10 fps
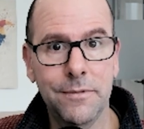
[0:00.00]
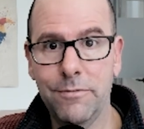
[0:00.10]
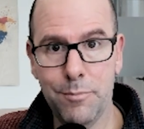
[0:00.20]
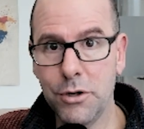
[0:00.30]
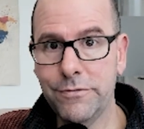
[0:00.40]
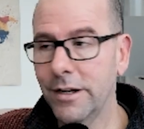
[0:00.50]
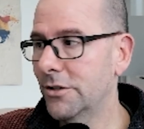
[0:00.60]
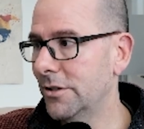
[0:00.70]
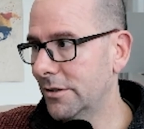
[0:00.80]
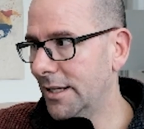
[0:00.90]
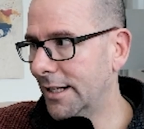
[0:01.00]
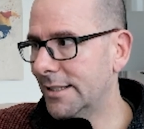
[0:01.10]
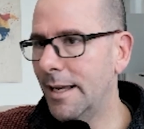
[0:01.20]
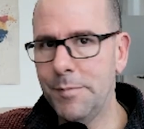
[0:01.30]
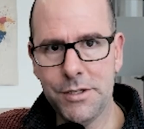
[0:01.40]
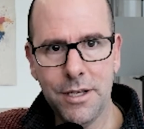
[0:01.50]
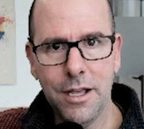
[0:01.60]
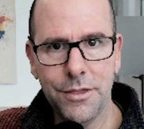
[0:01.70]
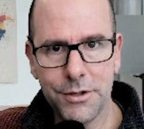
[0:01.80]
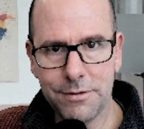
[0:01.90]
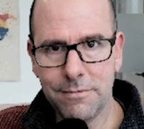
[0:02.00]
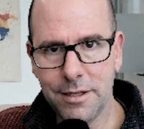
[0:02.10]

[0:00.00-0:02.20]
For most functions, it accepts the,